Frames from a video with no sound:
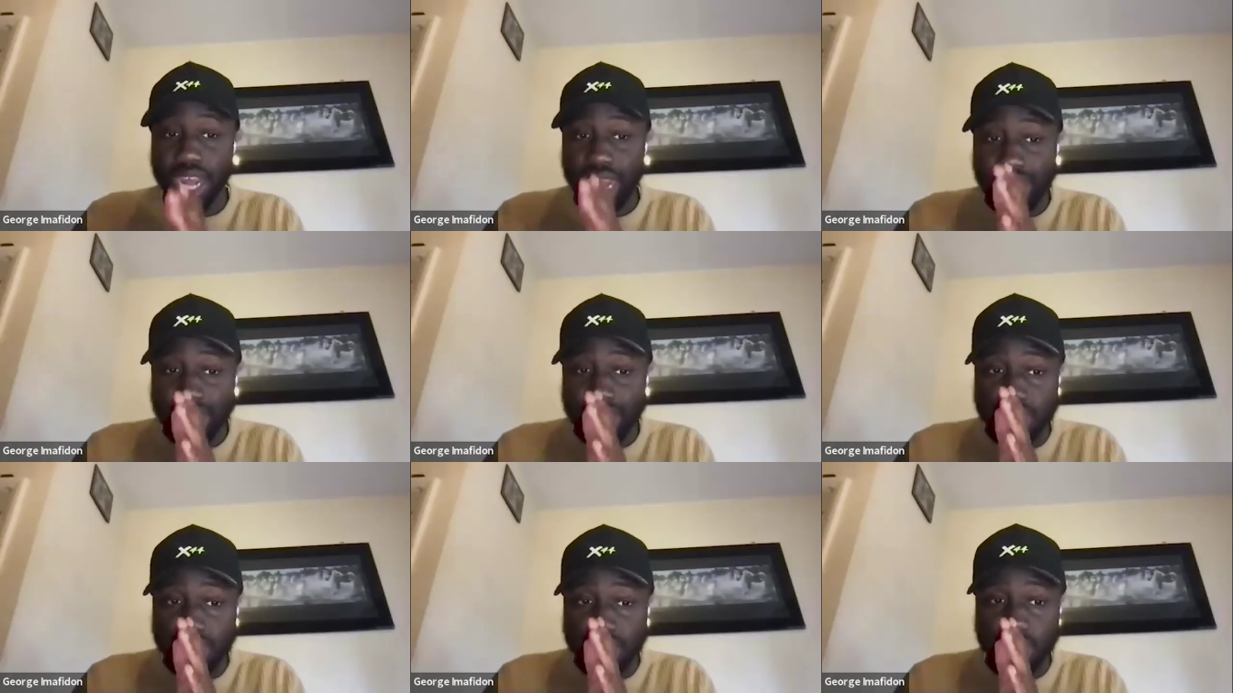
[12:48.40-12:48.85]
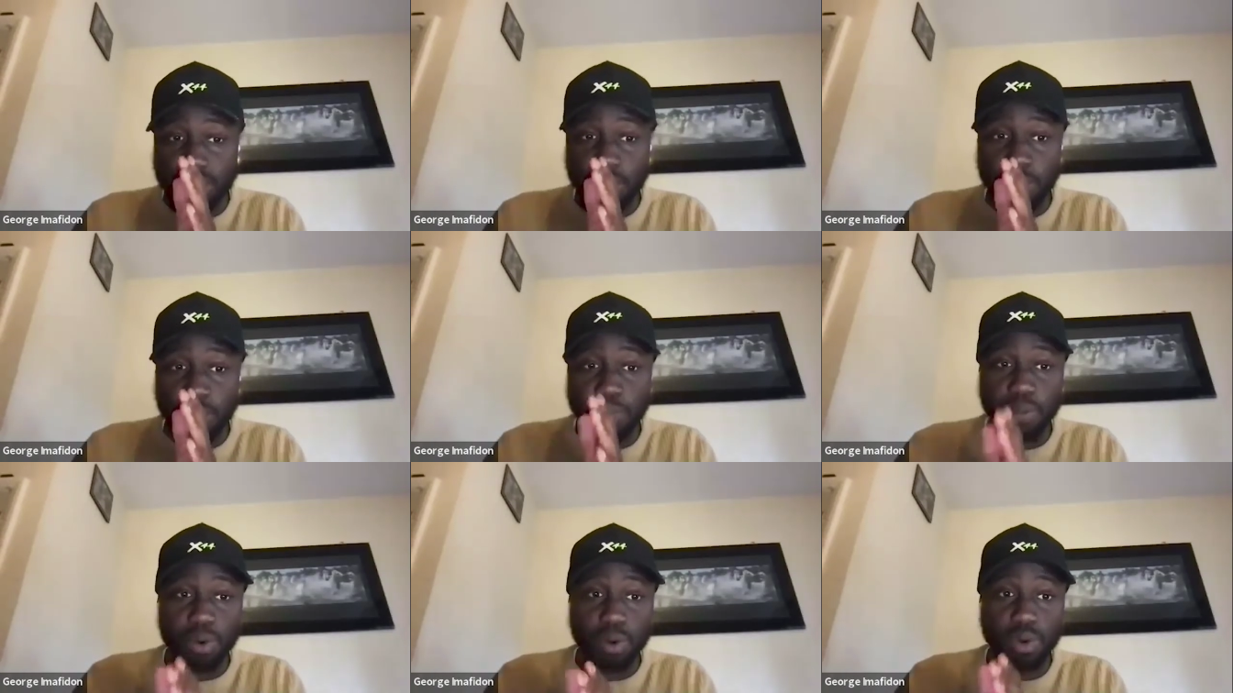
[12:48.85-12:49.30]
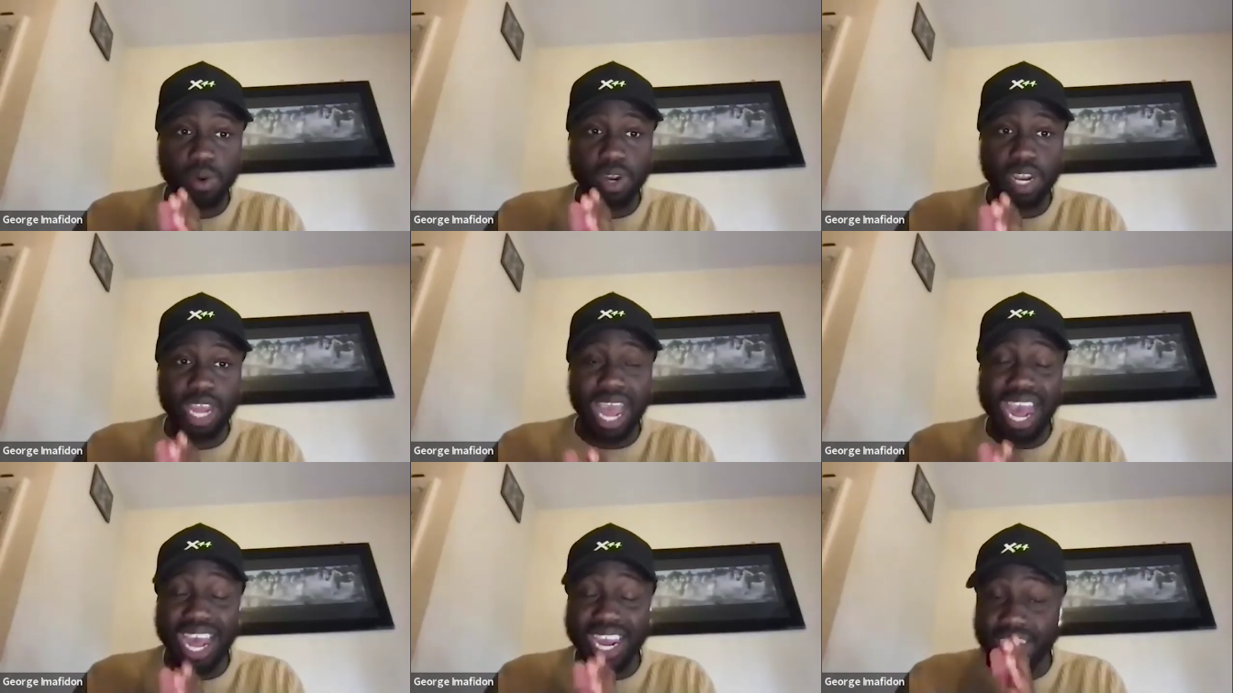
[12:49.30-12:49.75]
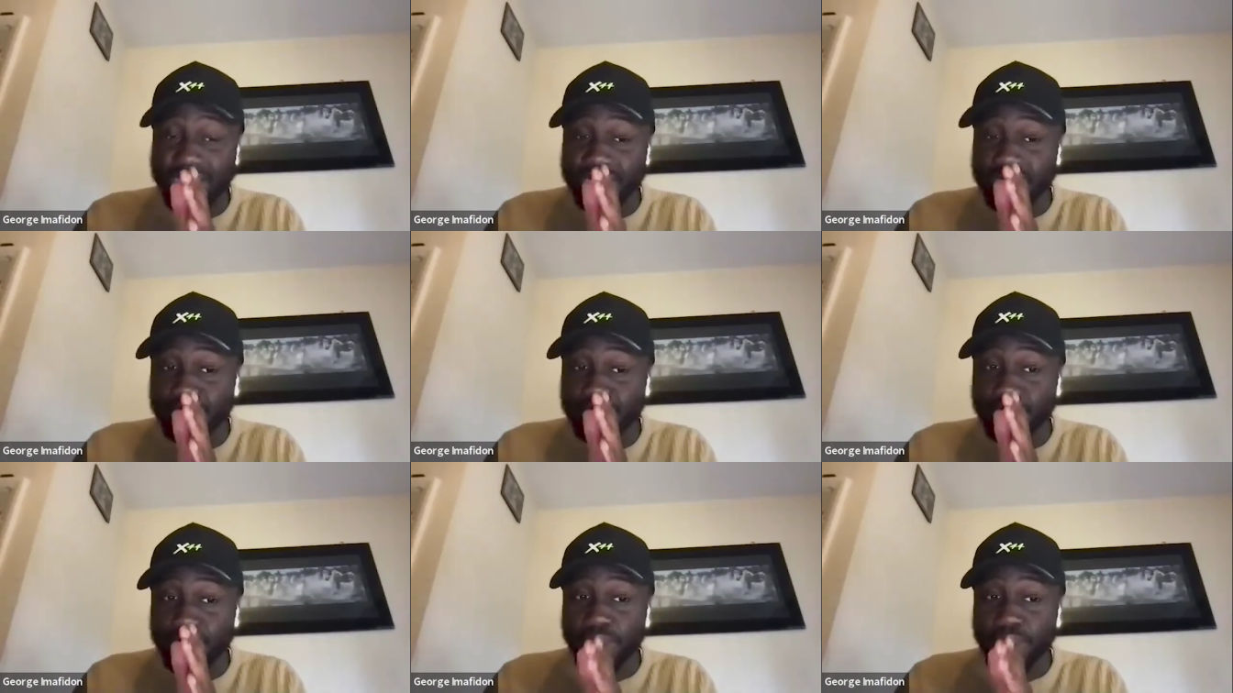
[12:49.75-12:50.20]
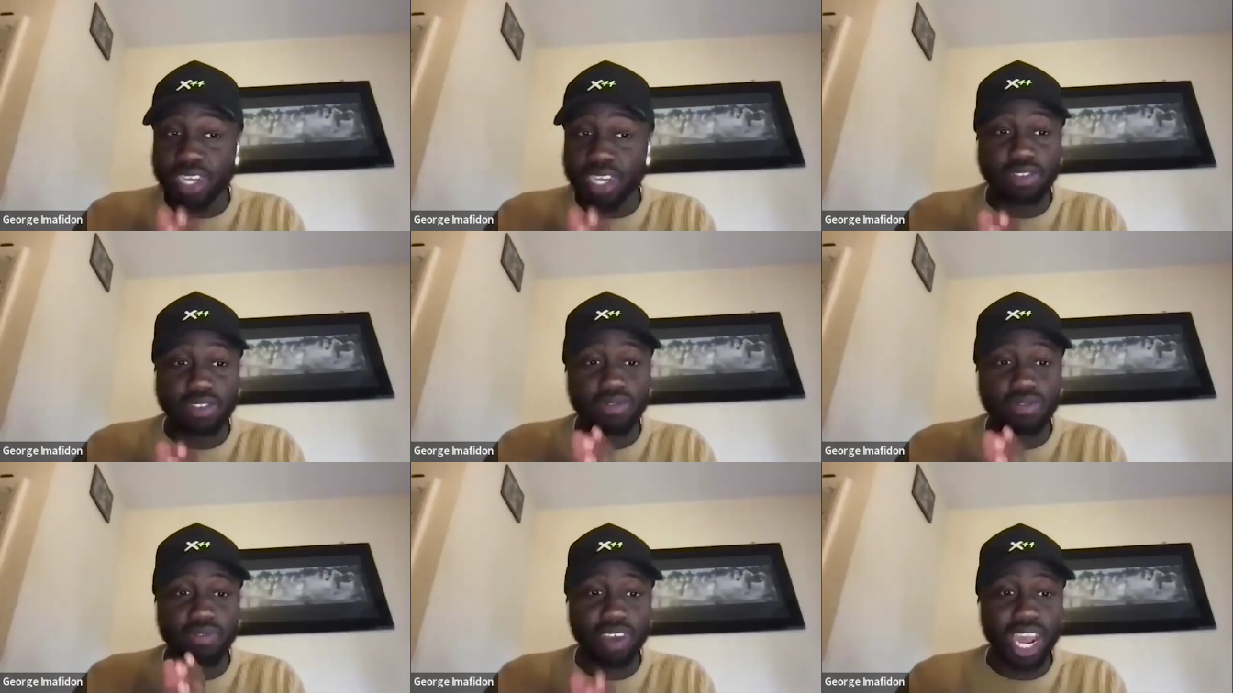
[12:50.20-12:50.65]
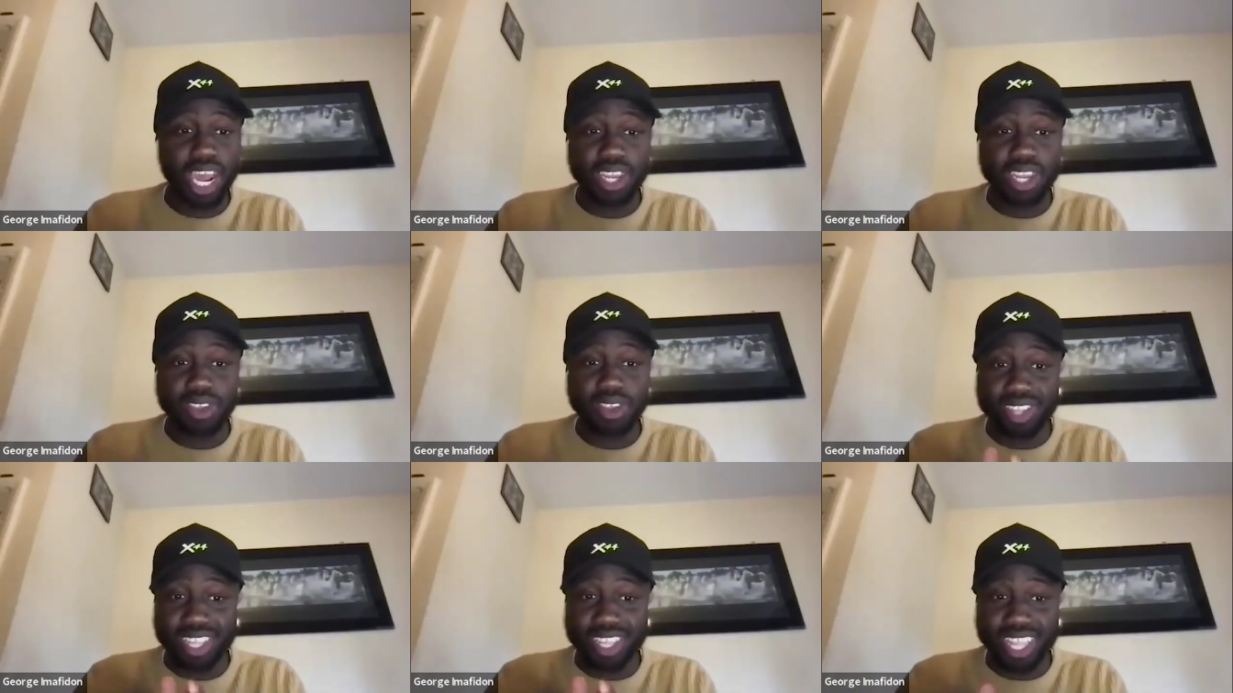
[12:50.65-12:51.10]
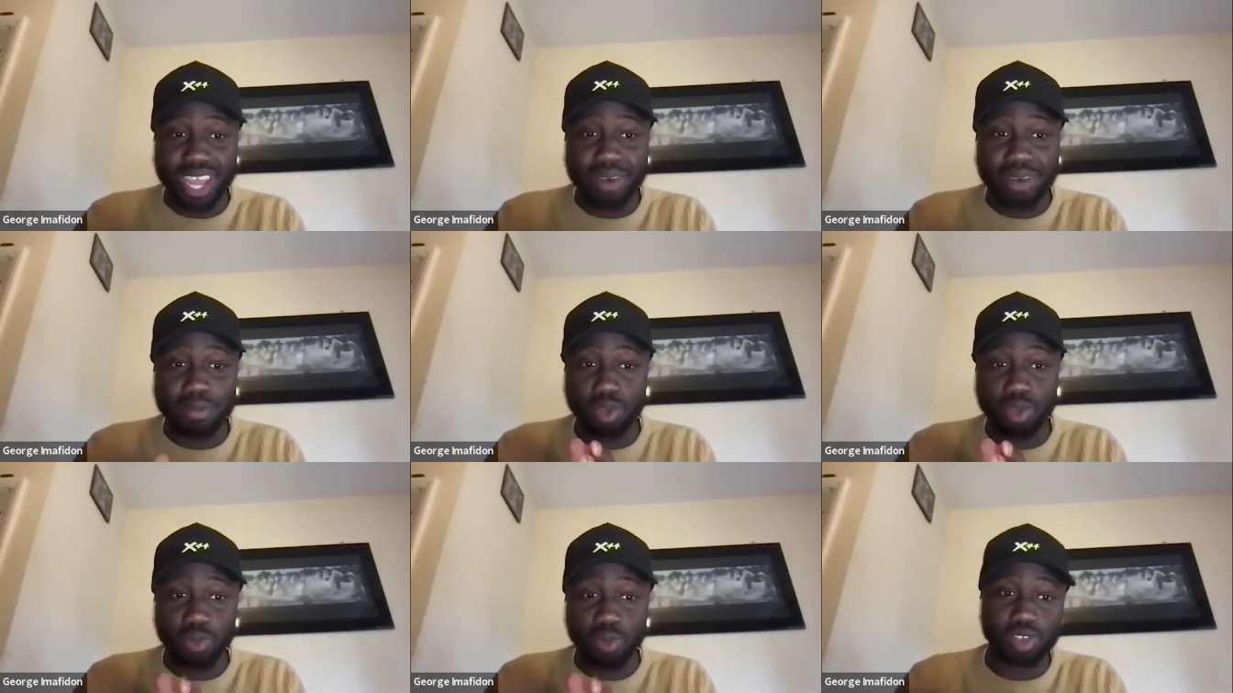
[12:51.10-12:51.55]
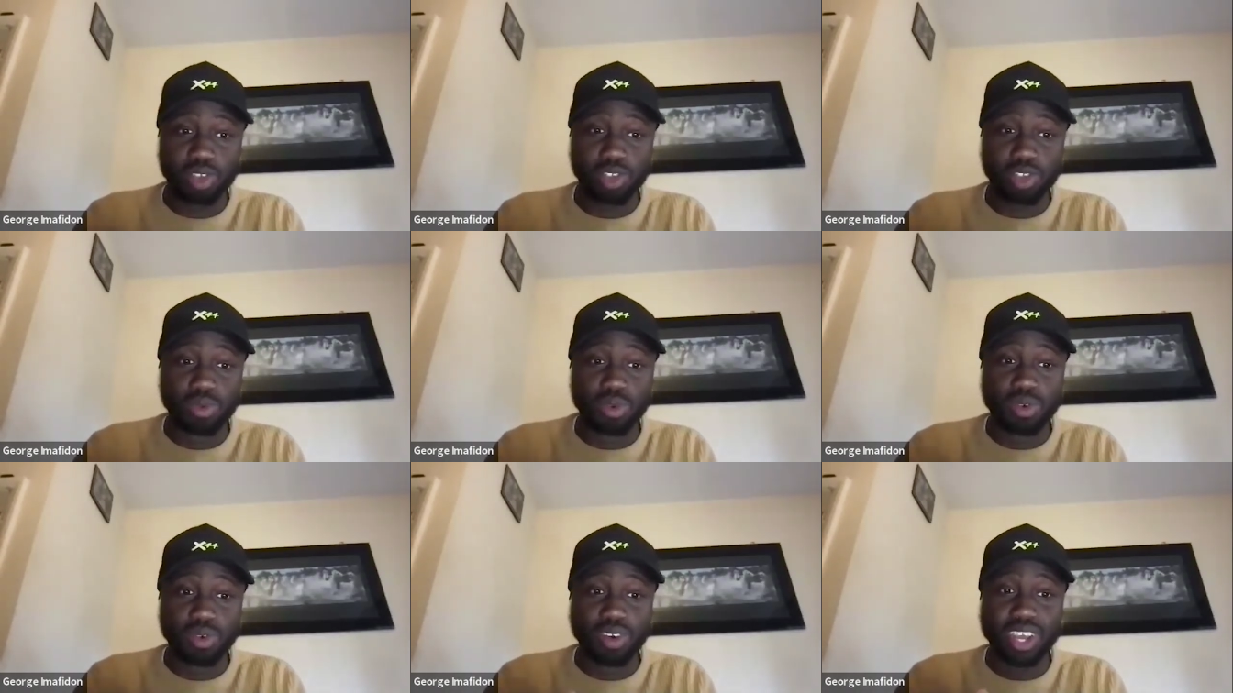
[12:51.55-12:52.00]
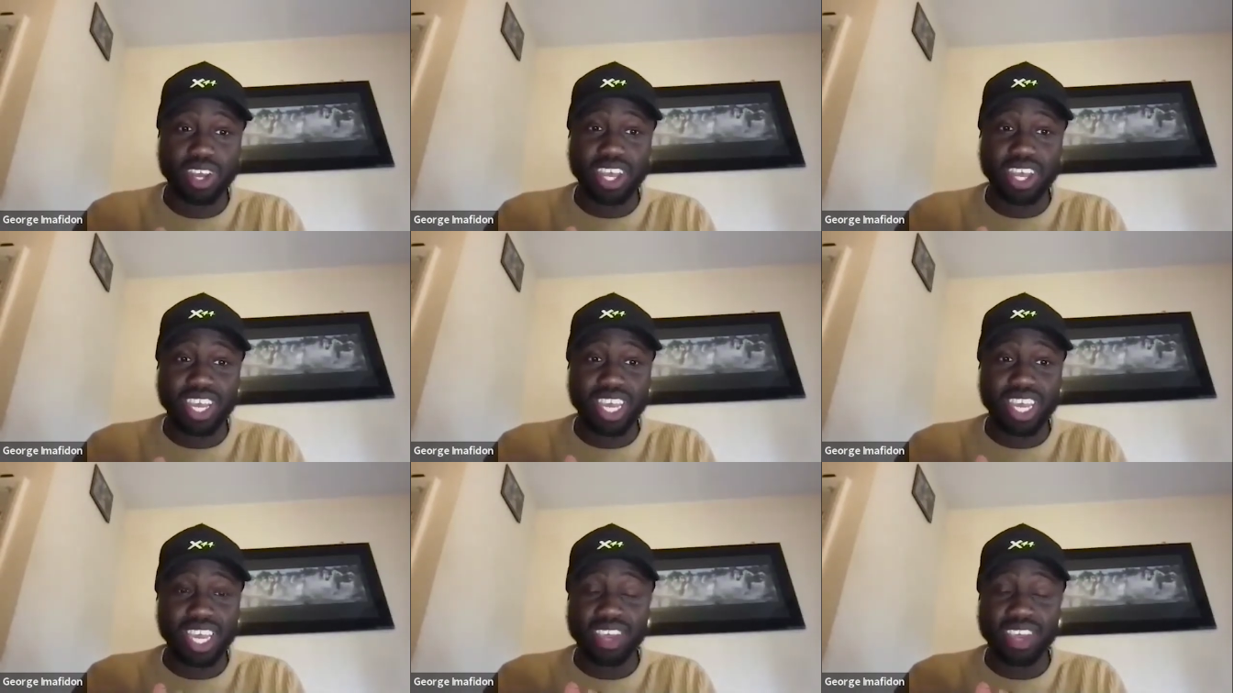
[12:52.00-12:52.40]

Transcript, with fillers: and support, add as much value to them as possible.